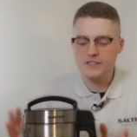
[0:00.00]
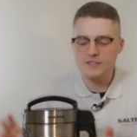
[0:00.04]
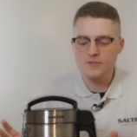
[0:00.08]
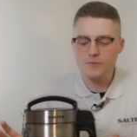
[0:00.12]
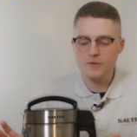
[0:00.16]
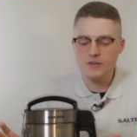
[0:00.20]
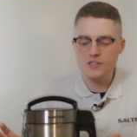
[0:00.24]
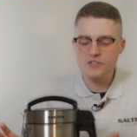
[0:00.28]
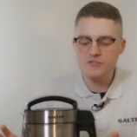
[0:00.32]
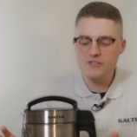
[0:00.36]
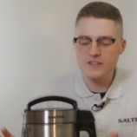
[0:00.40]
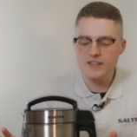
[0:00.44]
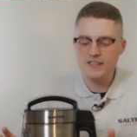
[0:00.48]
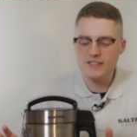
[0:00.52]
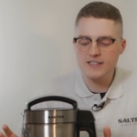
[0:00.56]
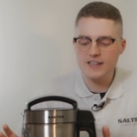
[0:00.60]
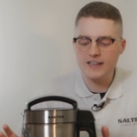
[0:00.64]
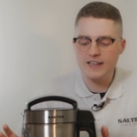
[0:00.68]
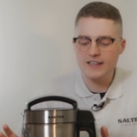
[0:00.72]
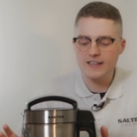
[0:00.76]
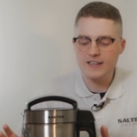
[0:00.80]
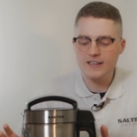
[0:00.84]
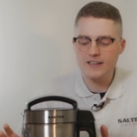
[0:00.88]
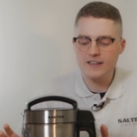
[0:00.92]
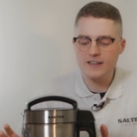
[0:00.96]
want to treat this
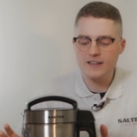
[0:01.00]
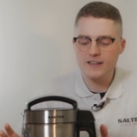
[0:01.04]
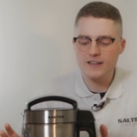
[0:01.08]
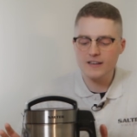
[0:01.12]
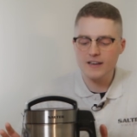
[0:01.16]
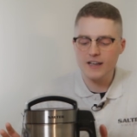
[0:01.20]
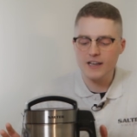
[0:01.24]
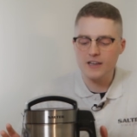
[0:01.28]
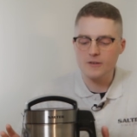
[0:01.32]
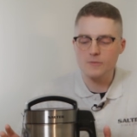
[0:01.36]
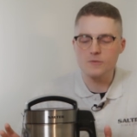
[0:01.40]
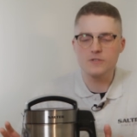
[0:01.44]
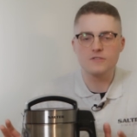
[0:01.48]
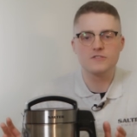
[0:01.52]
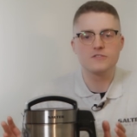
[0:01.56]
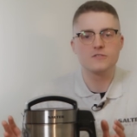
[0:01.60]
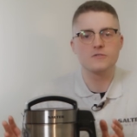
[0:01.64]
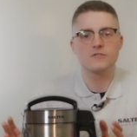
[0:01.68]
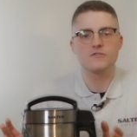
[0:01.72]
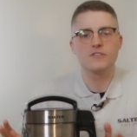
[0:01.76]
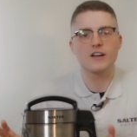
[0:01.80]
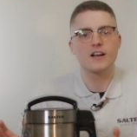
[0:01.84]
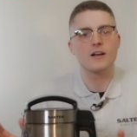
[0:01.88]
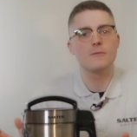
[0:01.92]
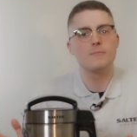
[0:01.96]
like you would do
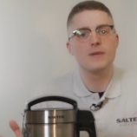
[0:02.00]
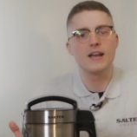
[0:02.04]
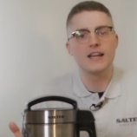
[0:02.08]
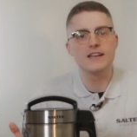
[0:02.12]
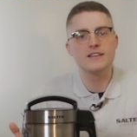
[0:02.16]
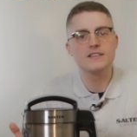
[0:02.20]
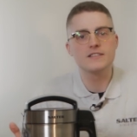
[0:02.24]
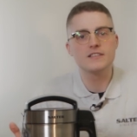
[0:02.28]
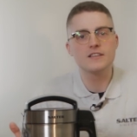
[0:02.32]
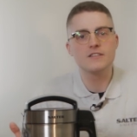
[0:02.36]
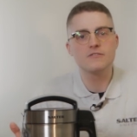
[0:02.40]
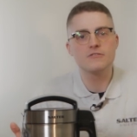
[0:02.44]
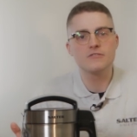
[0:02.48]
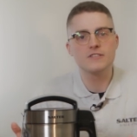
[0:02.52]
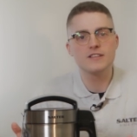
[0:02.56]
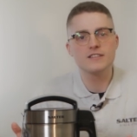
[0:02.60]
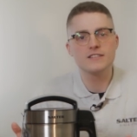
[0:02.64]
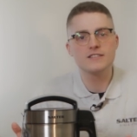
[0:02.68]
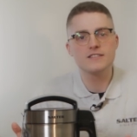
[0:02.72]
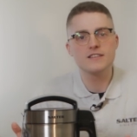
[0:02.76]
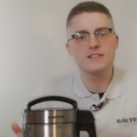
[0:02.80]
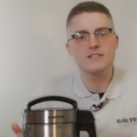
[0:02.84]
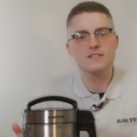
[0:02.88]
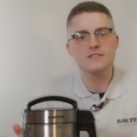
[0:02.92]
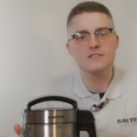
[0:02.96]
with like a blender, for
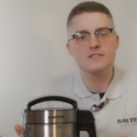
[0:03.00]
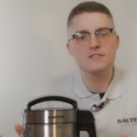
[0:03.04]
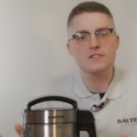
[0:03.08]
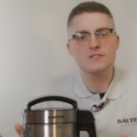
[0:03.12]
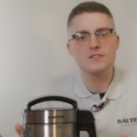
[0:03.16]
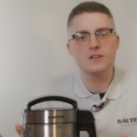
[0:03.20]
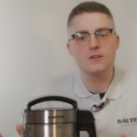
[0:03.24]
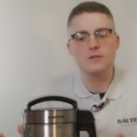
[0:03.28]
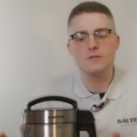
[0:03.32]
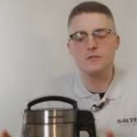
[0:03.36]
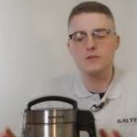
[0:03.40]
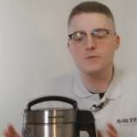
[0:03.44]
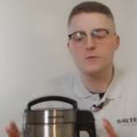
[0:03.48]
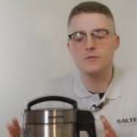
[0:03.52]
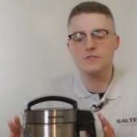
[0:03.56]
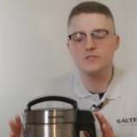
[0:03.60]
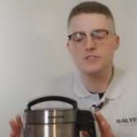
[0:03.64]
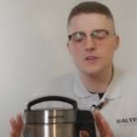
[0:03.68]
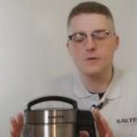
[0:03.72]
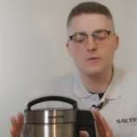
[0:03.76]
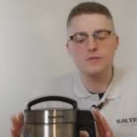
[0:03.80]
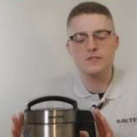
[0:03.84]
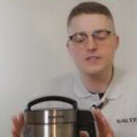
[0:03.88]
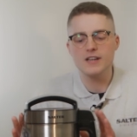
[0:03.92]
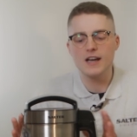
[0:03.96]
instance. So you
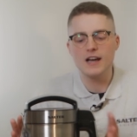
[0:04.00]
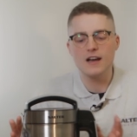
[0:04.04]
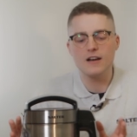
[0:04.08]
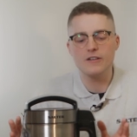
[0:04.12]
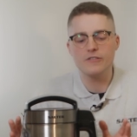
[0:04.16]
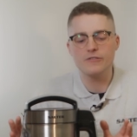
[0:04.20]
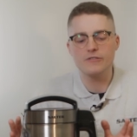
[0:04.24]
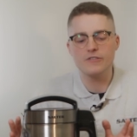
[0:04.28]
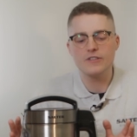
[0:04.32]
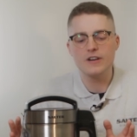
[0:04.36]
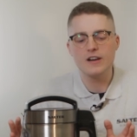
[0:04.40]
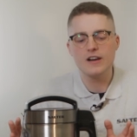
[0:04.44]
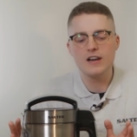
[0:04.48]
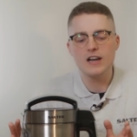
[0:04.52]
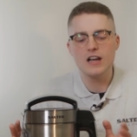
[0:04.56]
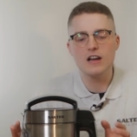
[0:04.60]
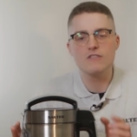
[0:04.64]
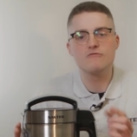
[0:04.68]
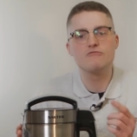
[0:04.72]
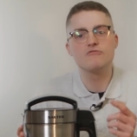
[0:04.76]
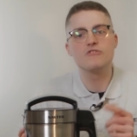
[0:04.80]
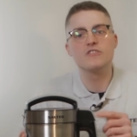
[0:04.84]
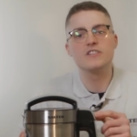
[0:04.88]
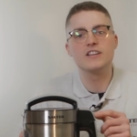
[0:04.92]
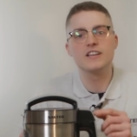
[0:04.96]
don't want to have it
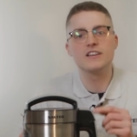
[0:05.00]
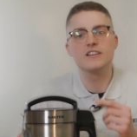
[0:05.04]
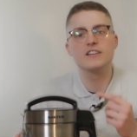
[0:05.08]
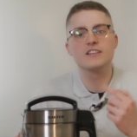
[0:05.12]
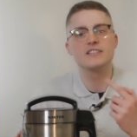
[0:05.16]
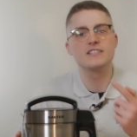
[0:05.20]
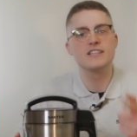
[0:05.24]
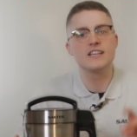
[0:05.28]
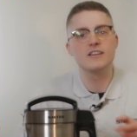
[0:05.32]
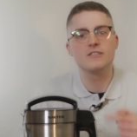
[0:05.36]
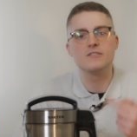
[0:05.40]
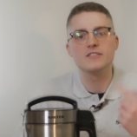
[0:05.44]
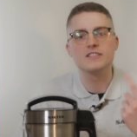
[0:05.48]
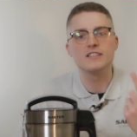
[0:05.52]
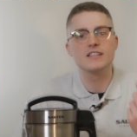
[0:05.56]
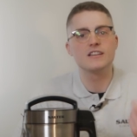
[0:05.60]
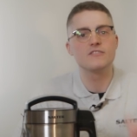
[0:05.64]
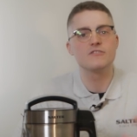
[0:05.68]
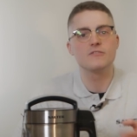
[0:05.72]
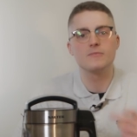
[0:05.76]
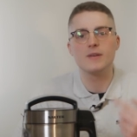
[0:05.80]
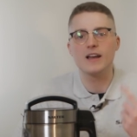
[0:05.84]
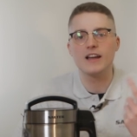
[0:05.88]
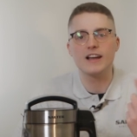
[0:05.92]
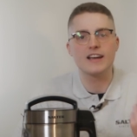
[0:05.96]
running continuously
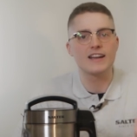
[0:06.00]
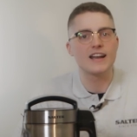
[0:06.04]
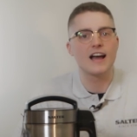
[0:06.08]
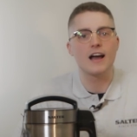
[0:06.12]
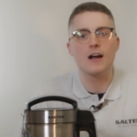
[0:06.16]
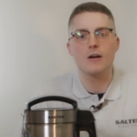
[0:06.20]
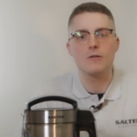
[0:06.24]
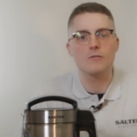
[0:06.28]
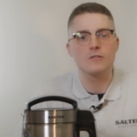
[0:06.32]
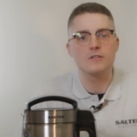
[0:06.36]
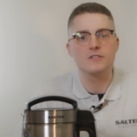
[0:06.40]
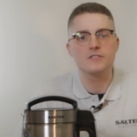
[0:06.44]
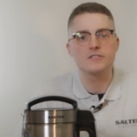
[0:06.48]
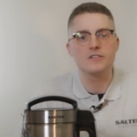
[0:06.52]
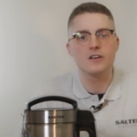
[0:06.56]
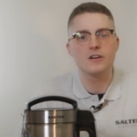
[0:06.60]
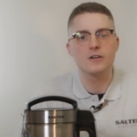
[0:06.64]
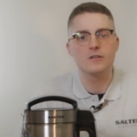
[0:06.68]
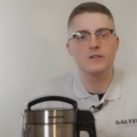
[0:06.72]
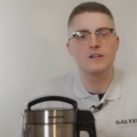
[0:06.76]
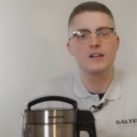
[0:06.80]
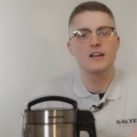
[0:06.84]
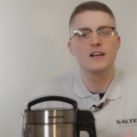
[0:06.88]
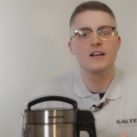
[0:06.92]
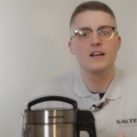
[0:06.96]
for like an hour or
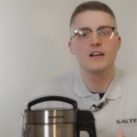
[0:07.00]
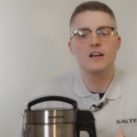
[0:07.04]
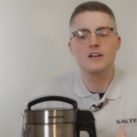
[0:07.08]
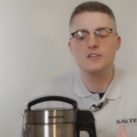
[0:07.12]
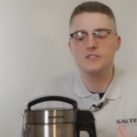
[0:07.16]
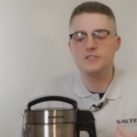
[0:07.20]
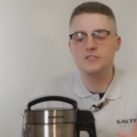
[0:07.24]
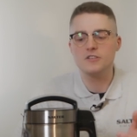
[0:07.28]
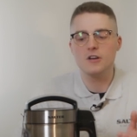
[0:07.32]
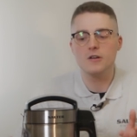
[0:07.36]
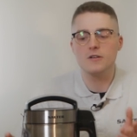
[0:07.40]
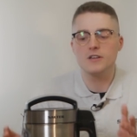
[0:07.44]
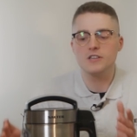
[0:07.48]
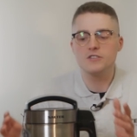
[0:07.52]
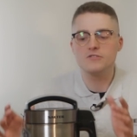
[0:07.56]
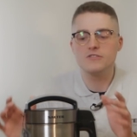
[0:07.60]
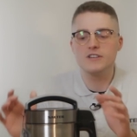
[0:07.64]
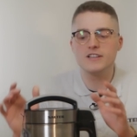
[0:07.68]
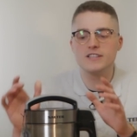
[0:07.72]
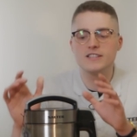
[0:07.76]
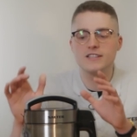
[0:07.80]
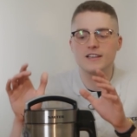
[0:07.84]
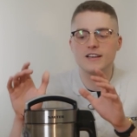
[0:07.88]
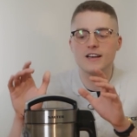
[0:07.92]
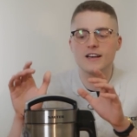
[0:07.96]
so. Only
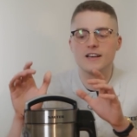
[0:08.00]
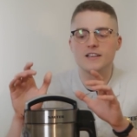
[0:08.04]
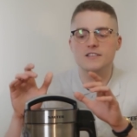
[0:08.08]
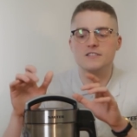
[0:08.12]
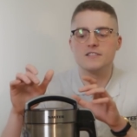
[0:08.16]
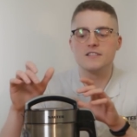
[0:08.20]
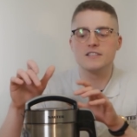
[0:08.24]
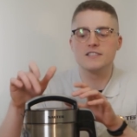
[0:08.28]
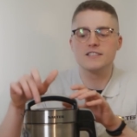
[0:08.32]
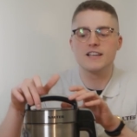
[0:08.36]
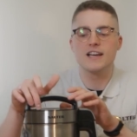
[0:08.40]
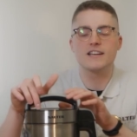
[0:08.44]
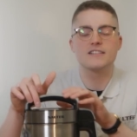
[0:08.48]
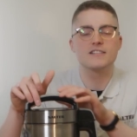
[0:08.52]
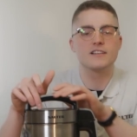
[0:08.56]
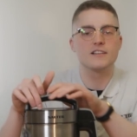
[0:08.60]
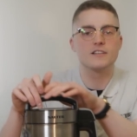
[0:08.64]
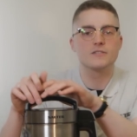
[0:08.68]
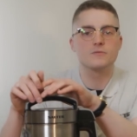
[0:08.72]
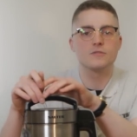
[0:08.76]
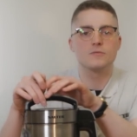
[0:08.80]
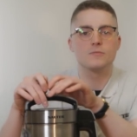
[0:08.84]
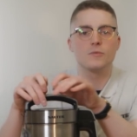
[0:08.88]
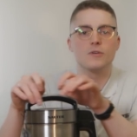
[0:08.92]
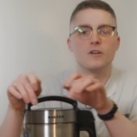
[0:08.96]
treat it as the
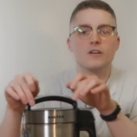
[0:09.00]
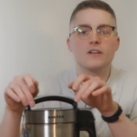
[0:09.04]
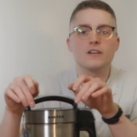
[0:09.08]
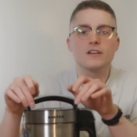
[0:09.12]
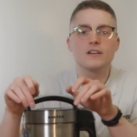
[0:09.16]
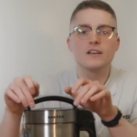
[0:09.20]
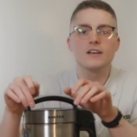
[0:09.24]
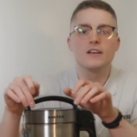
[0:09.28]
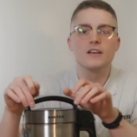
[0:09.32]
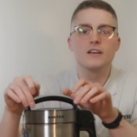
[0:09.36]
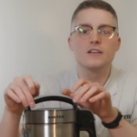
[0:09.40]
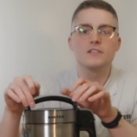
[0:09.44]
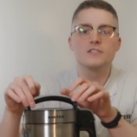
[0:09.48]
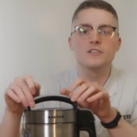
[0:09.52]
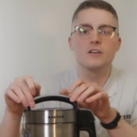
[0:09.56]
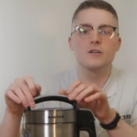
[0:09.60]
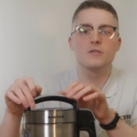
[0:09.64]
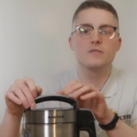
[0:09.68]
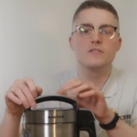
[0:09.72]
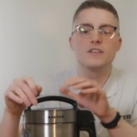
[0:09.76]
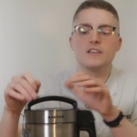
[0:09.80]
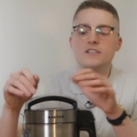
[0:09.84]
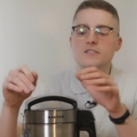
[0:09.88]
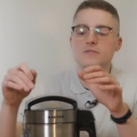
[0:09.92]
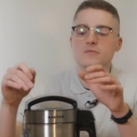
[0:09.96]
settings would work.
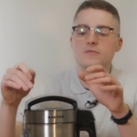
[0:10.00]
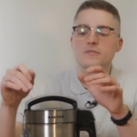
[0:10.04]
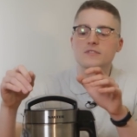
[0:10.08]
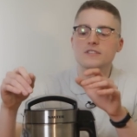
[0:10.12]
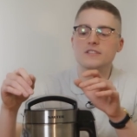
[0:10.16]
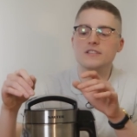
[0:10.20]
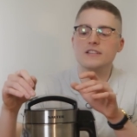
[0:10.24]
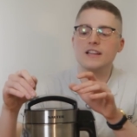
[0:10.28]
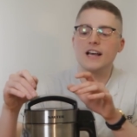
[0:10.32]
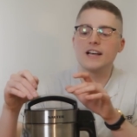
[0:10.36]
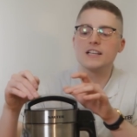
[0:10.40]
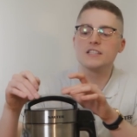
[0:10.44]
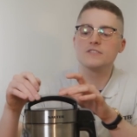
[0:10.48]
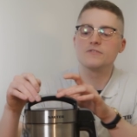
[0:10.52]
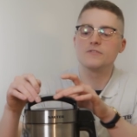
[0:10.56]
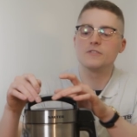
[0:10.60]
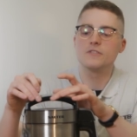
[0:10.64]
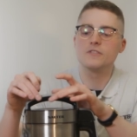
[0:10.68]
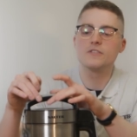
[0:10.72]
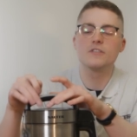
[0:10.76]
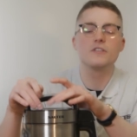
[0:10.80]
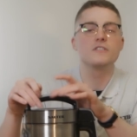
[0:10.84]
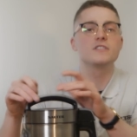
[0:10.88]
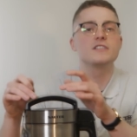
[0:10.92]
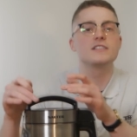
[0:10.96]
So this would last
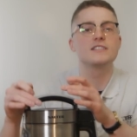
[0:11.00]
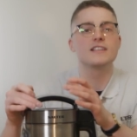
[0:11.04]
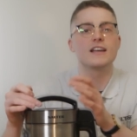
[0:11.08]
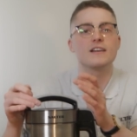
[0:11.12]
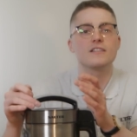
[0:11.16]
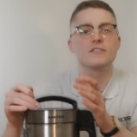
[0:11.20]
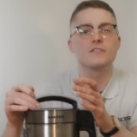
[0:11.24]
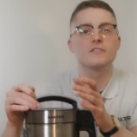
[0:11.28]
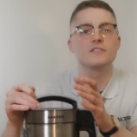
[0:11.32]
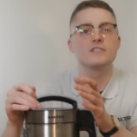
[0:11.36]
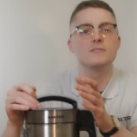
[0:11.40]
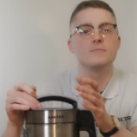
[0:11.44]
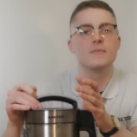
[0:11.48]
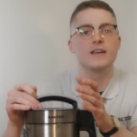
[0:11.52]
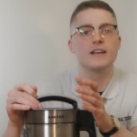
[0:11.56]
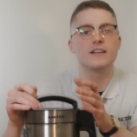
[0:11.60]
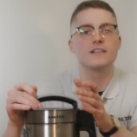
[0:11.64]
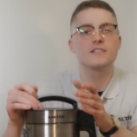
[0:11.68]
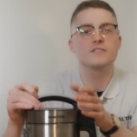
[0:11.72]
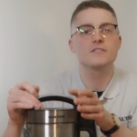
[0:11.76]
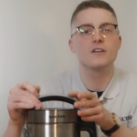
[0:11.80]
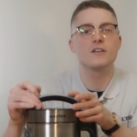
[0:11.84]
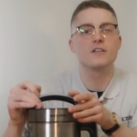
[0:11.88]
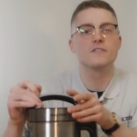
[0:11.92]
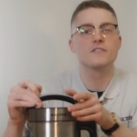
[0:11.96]
for 30
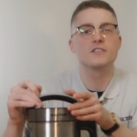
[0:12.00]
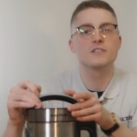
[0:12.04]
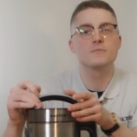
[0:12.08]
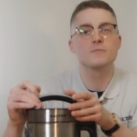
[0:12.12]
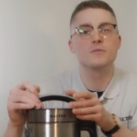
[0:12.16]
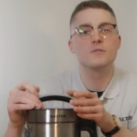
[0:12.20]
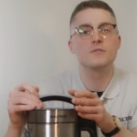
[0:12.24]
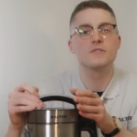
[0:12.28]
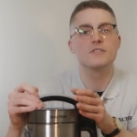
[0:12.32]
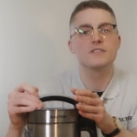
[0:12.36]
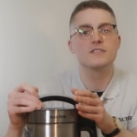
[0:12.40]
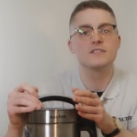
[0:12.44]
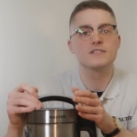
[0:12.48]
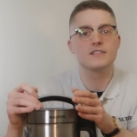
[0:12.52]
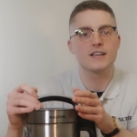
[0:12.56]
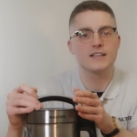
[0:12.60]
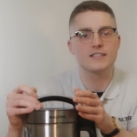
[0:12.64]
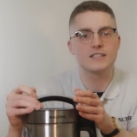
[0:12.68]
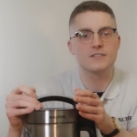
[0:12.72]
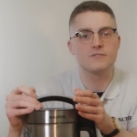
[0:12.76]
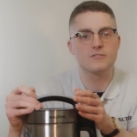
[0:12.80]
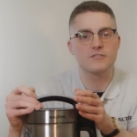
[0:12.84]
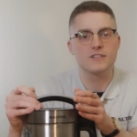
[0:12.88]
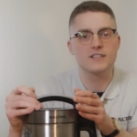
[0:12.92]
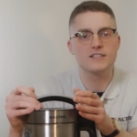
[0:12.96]
minutes on the smooth
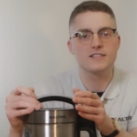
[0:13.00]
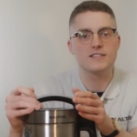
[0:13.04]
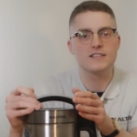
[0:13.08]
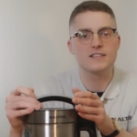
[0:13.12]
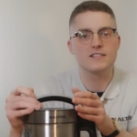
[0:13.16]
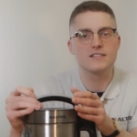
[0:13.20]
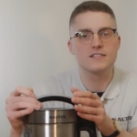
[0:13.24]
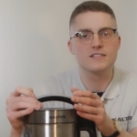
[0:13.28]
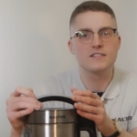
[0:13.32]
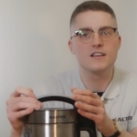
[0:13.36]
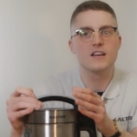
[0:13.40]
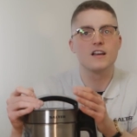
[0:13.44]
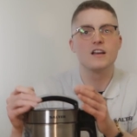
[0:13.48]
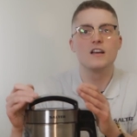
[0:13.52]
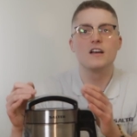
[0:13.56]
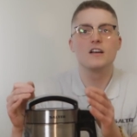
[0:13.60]
setting, for instance.